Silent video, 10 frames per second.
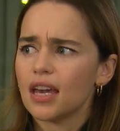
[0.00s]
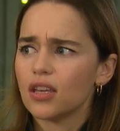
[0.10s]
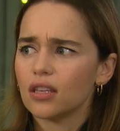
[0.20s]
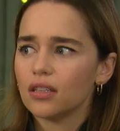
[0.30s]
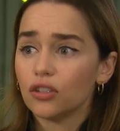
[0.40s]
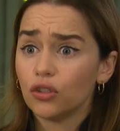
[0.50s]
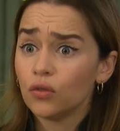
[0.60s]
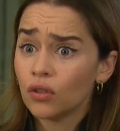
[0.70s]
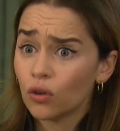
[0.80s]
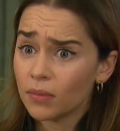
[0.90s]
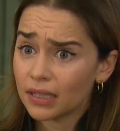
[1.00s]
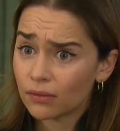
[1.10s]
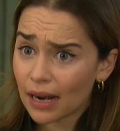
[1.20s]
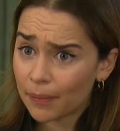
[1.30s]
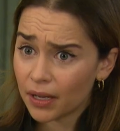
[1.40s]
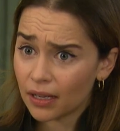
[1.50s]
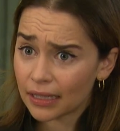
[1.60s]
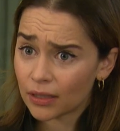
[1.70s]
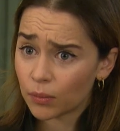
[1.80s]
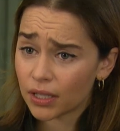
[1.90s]
You normally rap
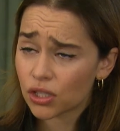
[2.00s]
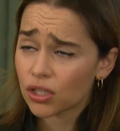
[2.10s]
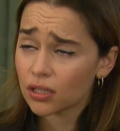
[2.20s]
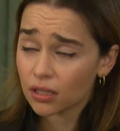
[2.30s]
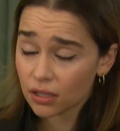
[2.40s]
early, which